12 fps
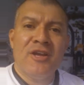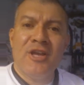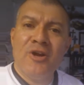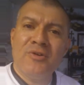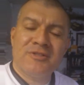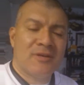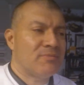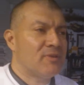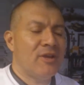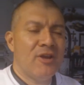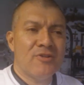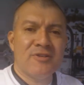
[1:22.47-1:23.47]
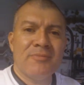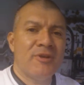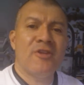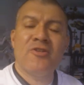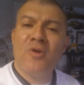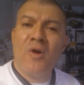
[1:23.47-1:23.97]
You know, some you know something
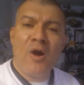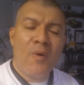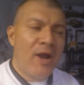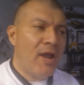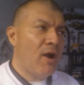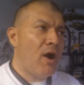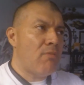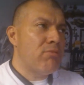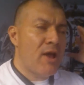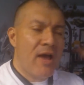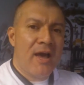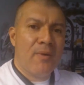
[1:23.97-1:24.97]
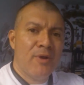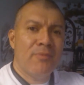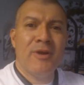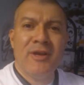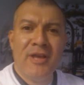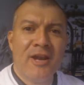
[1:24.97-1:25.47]
doesn't go our way. Oh, blah. We,
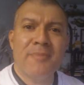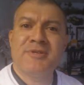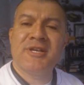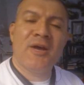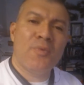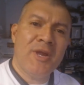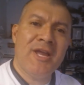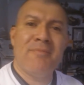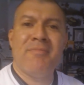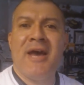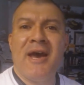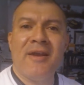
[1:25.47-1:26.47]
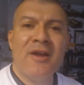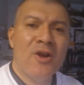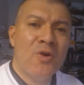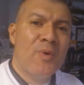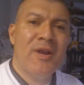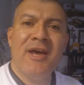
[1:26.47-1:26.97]
we get upset. We get mad.
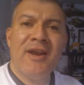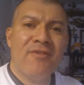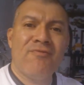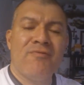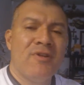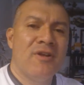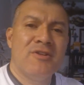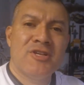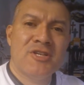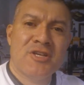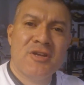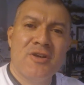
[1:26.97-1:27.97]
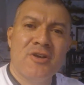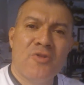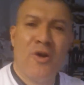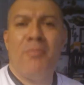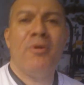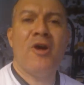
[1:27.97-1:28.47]
We let it just
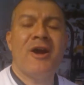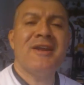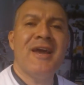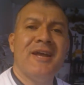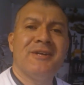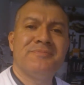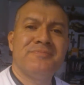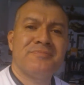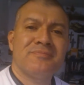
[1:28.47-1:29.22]
crumble our day.